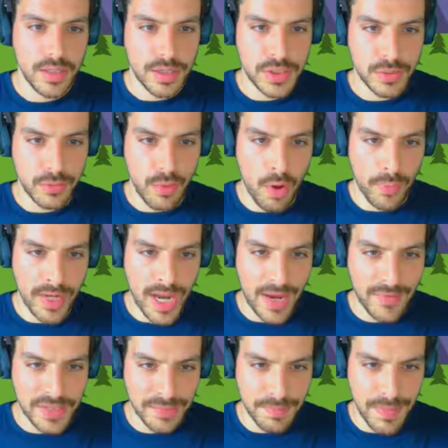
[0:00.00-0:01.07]
So all we
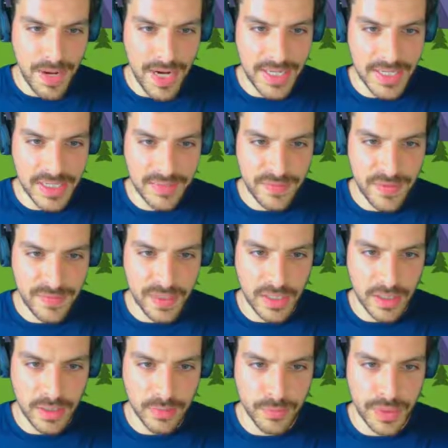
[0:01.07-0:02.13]
have is minus
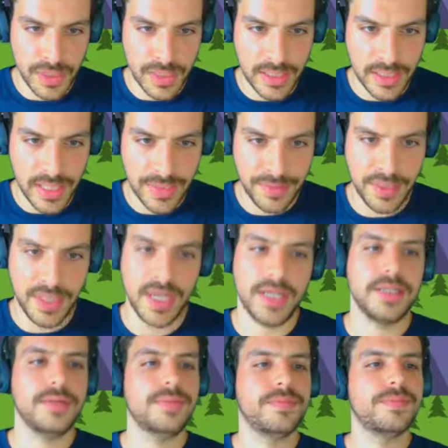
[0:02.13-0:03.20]
53 at the
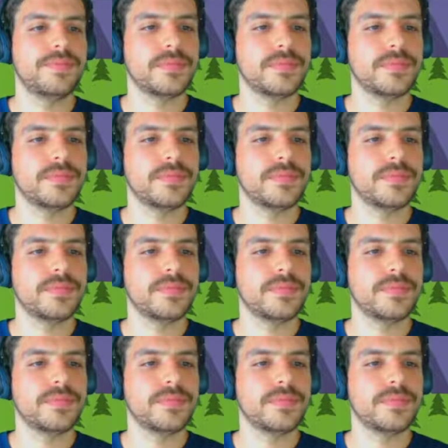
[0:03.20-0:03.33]
end.